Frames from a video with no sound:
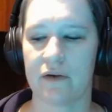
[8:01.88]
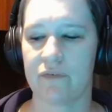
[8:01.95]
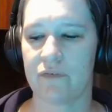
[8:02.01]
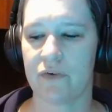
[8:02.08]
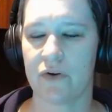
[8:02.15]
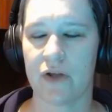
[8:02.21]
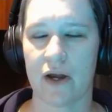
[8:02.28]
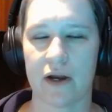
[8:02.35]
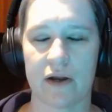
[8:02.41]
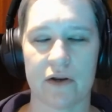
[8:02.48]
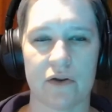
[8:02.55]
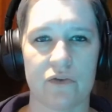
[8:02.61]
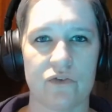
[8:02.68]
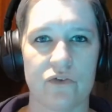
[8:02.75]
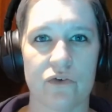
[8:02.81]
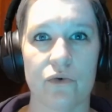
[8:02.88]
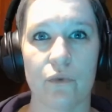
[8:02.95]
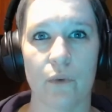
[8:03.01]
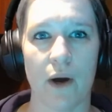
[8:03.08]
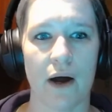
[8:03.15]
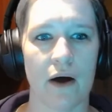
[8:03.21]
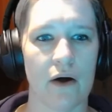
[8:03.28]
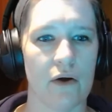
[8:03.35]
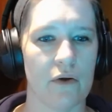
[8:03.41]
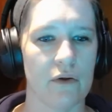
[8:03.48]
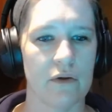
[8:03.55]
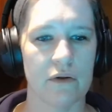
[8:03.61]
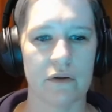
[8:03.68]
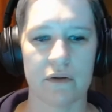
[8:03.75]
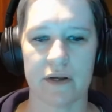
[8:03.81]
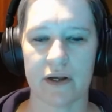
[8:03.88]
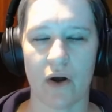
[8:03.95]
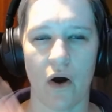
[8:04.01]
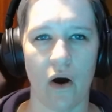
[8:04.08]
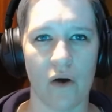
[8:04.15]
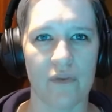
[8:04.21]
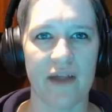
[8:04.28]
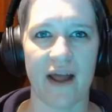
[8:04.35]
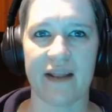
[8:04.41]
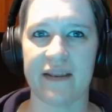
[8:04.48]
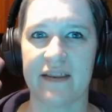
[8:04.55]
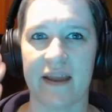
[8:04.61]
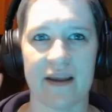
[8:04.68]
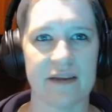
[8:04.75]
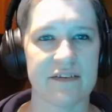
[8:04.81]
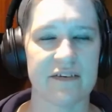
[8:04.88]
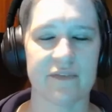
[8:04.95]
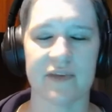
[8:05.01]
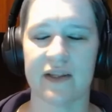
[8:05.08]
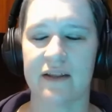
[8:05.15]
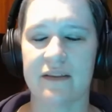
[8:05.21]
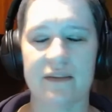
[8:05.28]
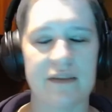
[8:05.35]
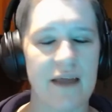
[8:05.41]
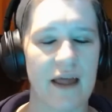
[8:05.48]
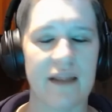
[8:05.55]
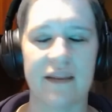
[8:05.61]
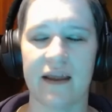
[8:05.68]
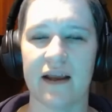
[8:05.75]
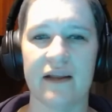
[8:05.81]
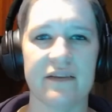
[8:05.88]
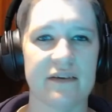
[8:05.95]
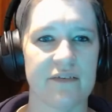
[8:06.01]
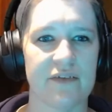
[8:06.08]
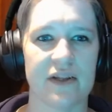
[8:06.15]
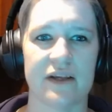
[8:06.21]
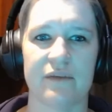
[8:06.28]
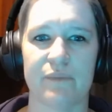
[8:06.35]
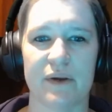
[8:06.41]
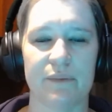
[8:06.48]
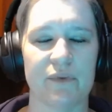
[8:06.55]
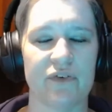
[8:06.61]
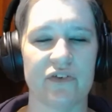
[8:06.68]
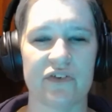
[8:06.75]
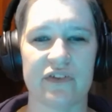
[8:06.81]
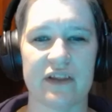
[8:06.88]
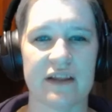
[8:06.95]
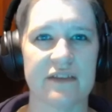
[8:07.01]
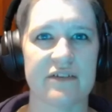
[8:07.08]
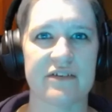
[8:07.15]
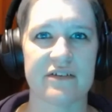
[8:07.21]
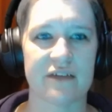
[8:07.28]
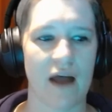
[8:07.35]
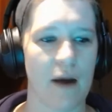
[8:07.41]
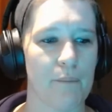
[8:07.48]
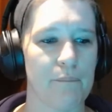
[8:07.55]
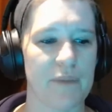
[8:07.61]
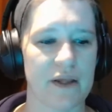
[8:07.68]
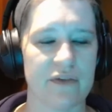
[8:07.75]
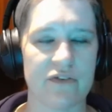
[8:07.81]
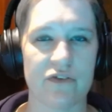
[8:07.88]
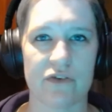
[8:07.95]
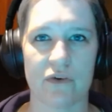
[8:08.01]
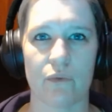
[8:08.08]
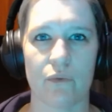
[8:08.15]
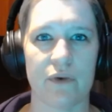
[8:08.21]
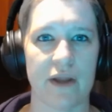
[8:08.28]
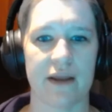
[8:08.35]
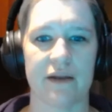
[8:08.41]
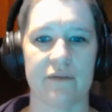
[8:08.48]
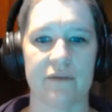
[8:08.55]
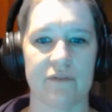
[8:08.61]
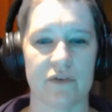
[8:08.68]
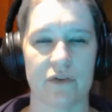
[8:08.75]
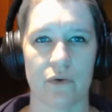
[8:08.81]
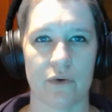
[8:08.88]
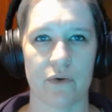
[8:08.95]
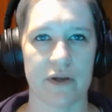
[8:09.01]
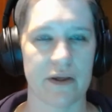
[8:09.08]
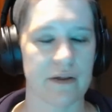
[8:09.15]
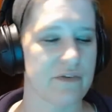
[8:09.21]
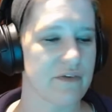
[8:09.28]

not going to do well. Like, all that negativity, that negativity, people just need to stop being so negative to their own kids.